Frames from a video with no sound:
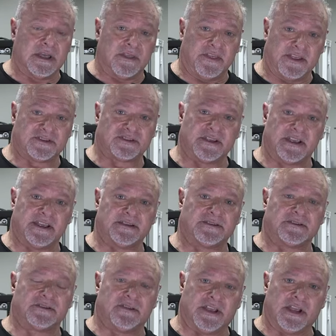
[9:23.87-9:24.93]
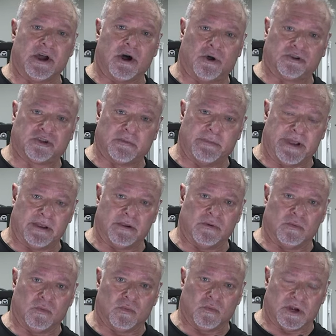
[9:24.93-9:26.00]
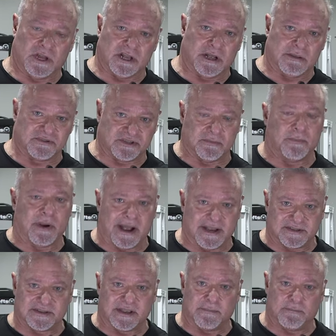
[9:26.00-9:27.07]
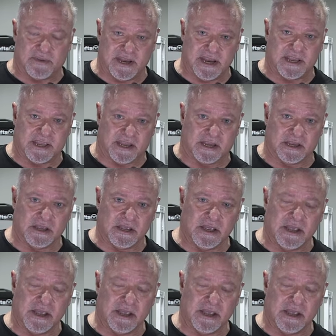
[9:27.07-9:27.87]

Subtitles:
This is the ultimate when it comes to bicep peaking.